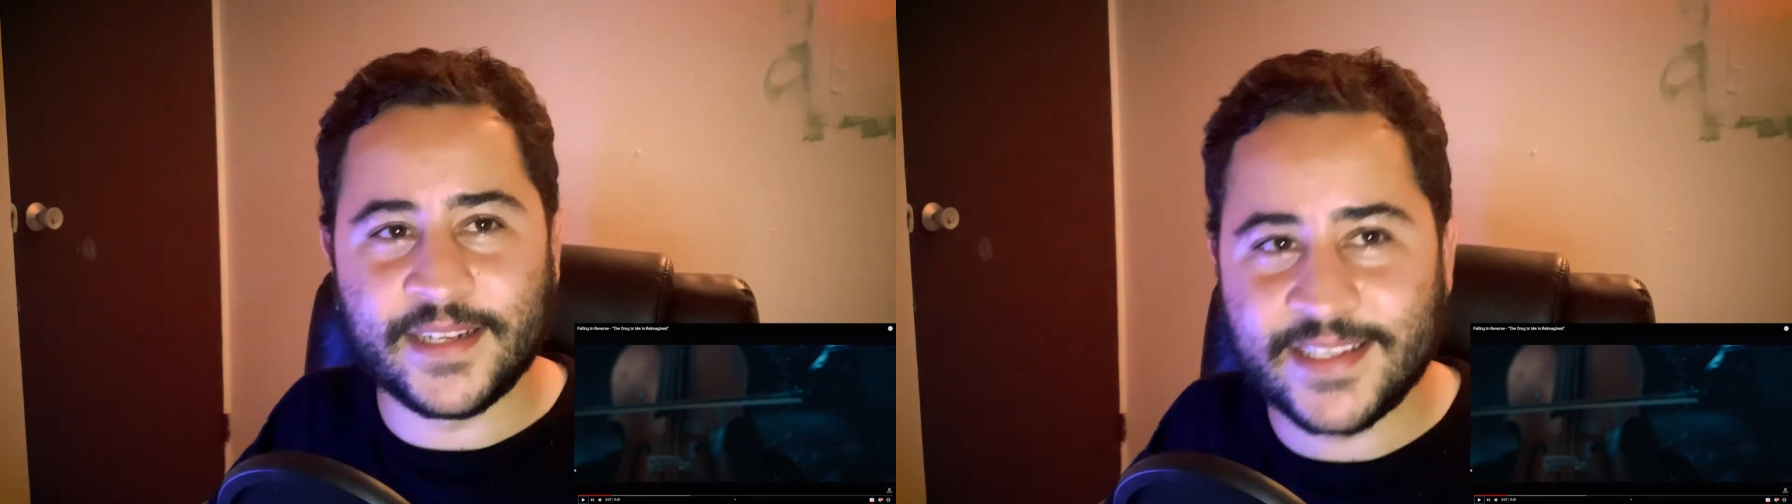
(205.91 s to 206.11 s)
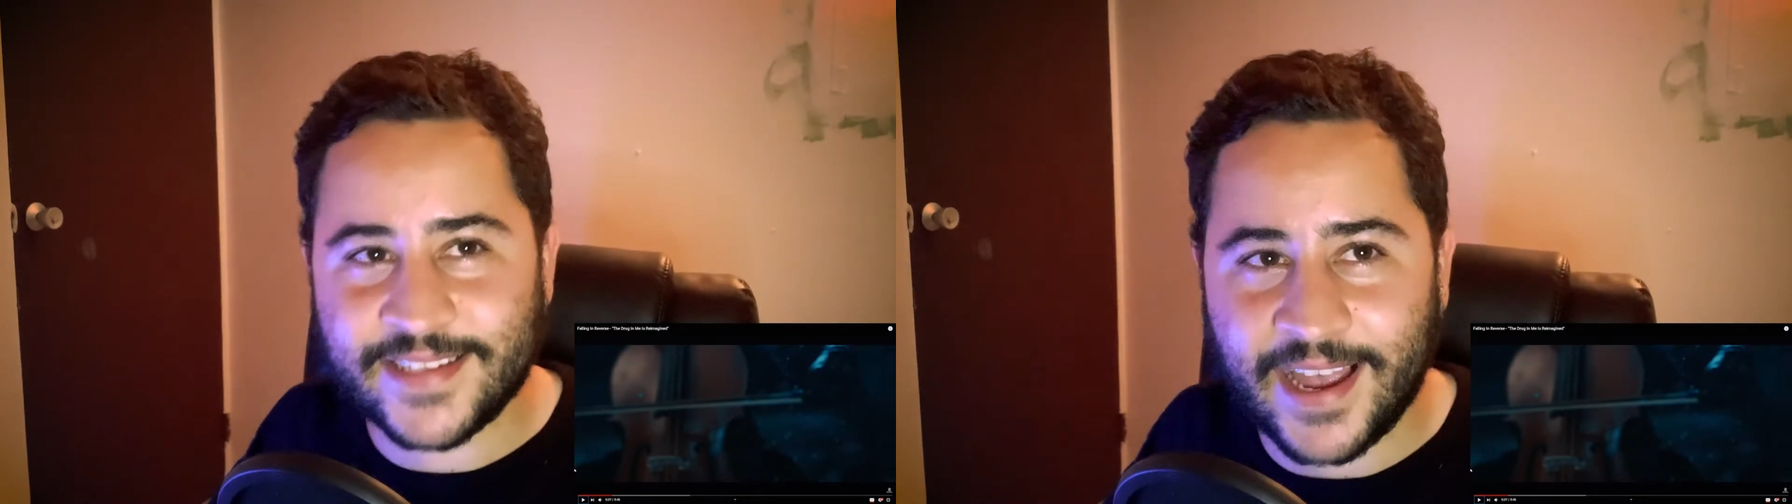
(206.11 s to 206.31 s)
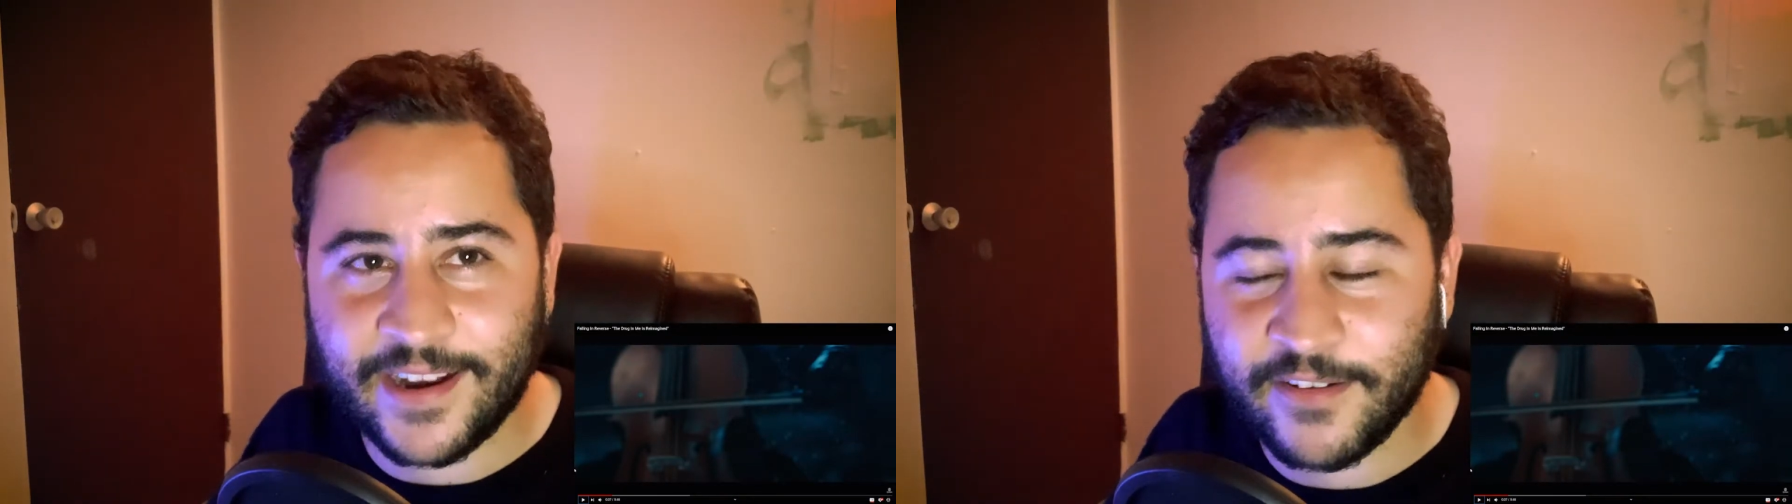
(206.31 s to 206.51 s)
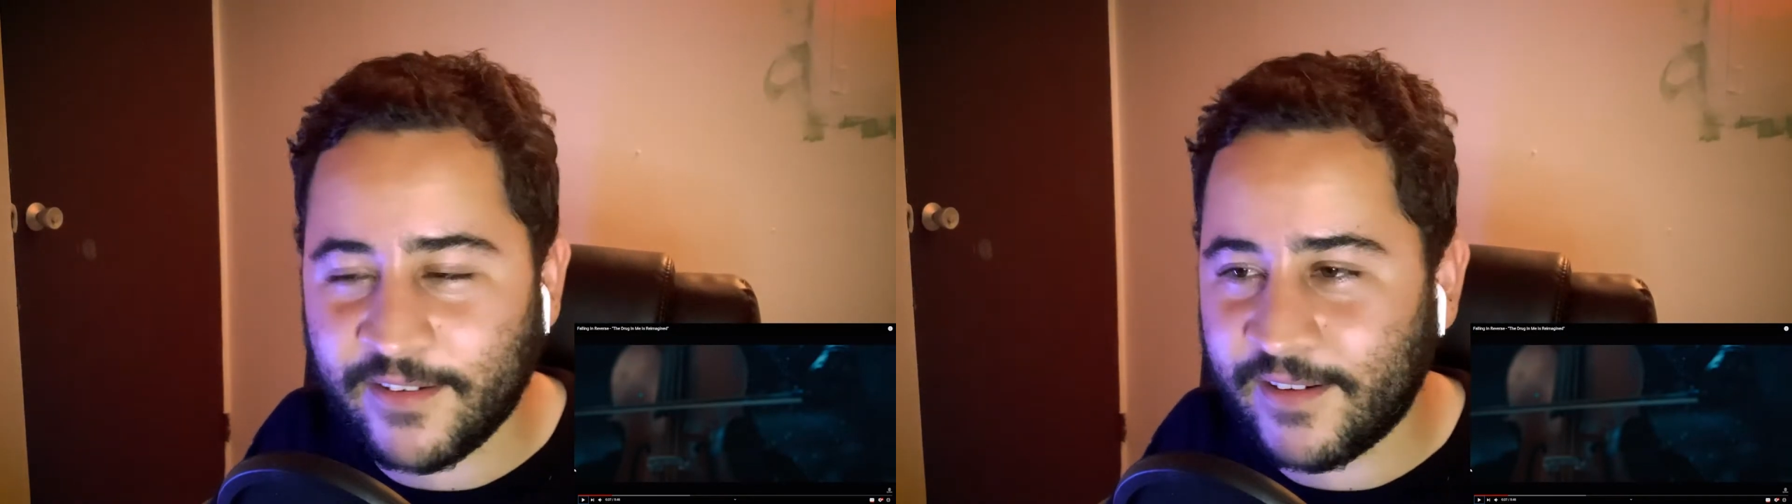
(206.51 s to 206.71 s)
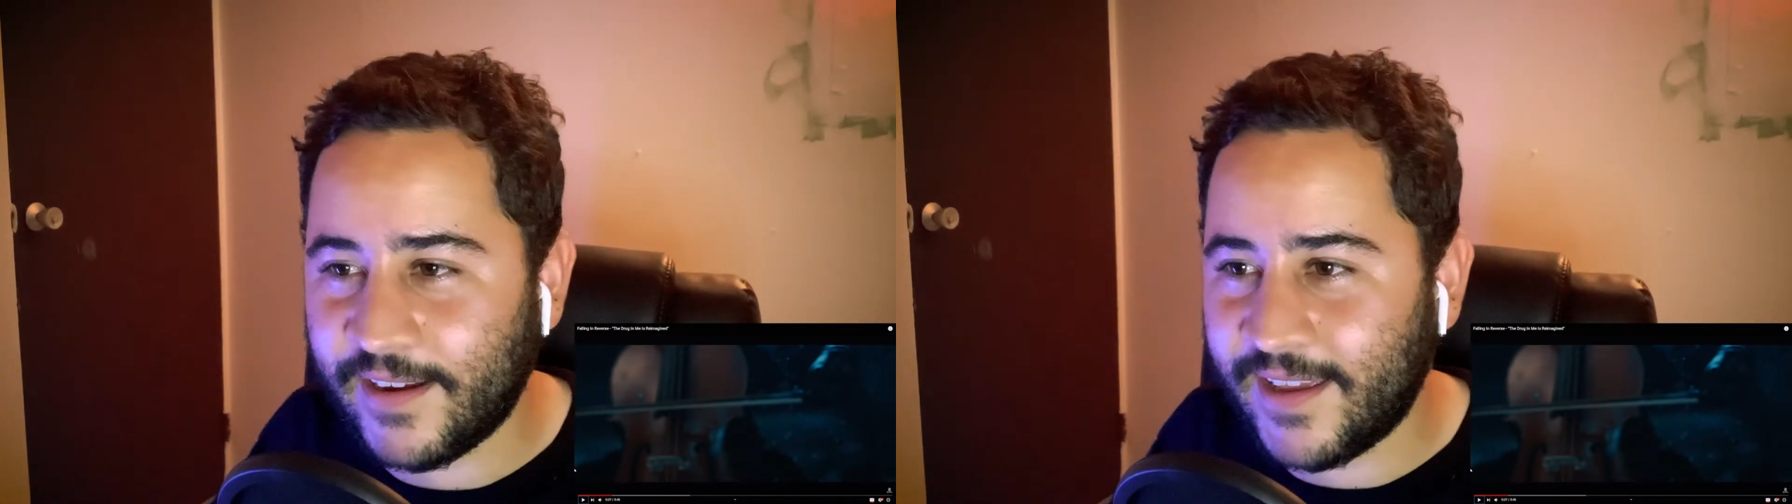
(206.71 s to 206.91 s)

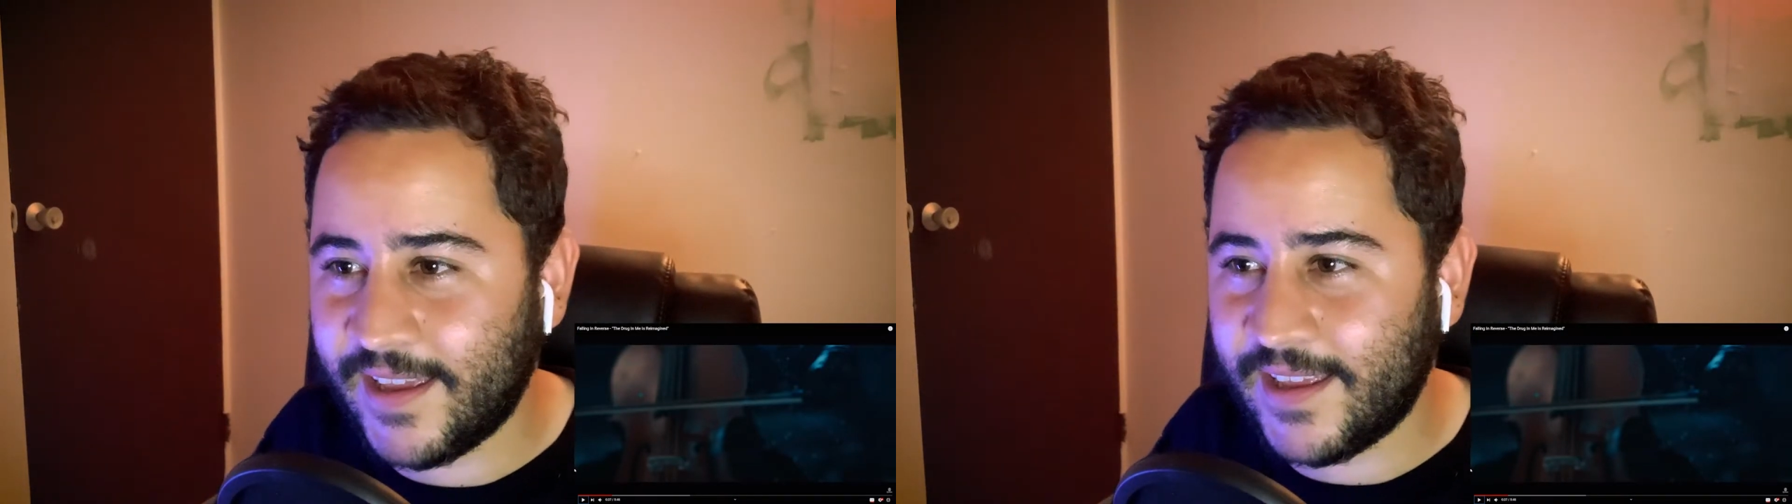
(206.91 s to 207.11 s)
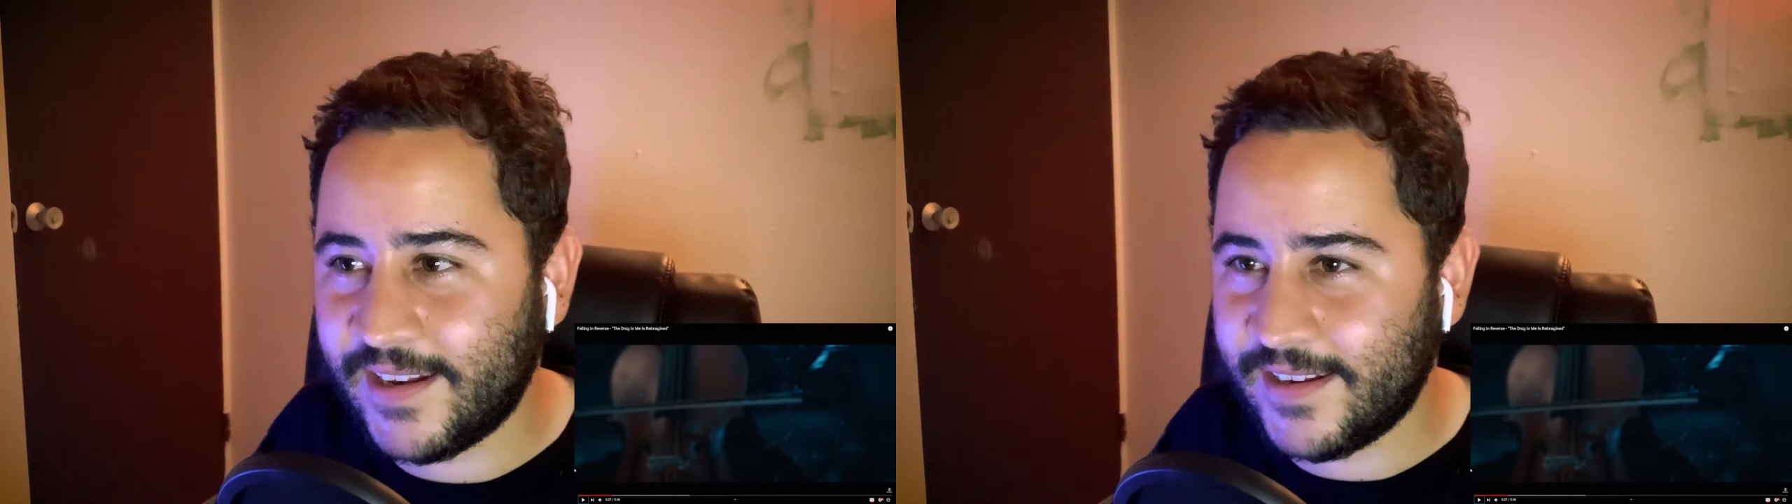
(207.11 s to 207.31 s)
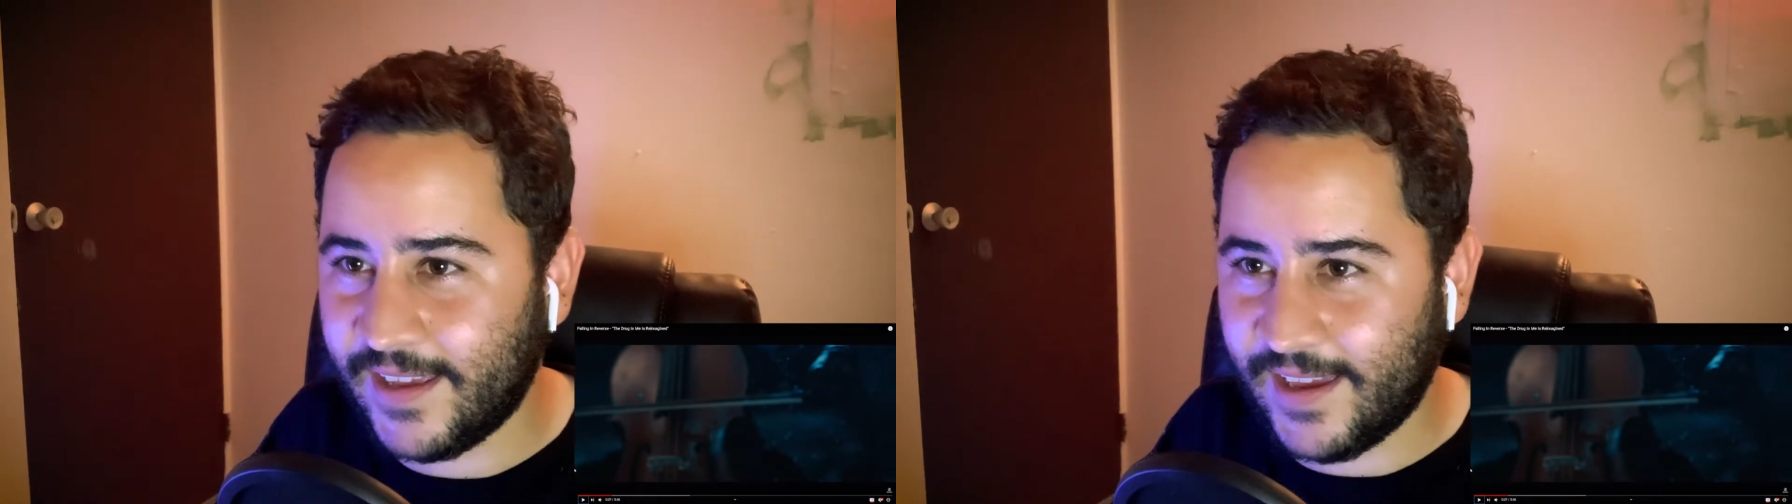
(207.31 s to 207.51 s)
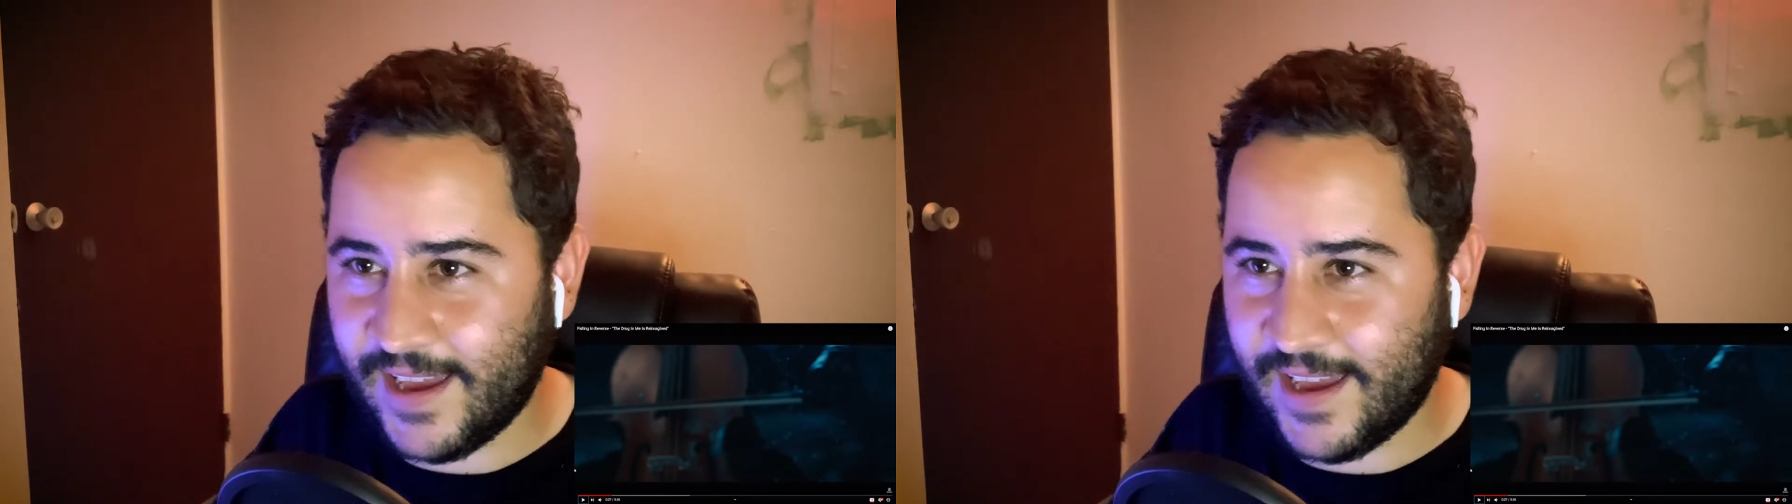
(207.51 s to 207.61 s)
designer and